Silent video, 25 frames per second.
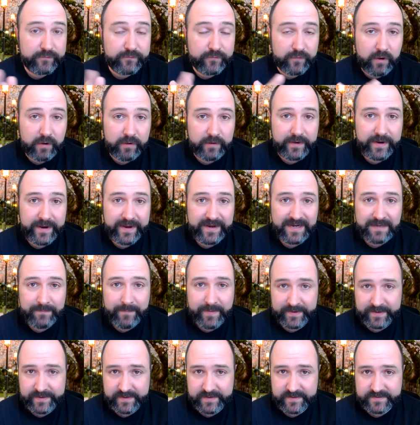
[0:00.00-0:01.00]
our
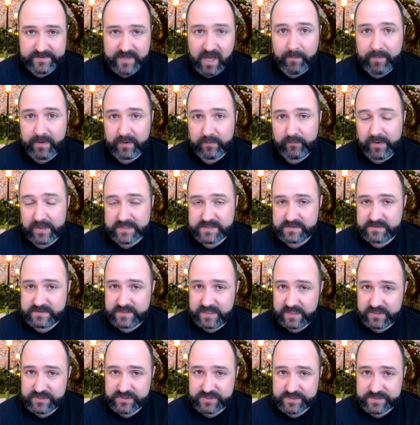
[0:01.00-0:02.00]
independent topic
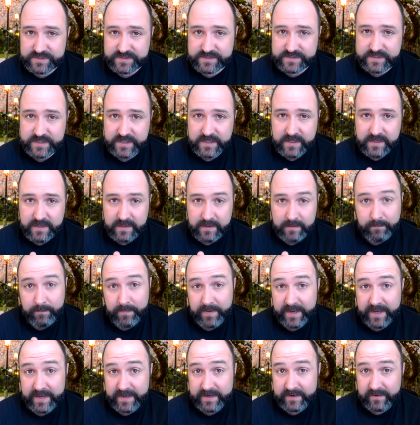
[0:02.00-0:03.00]
presentations
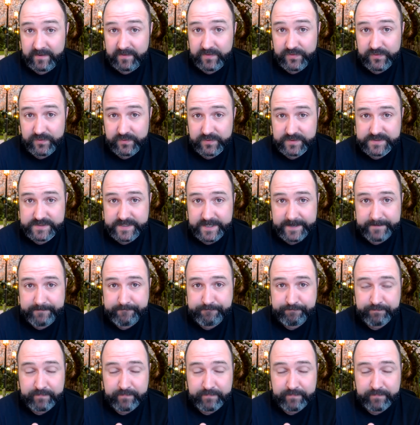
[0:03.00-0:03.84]
beginning on Thursday.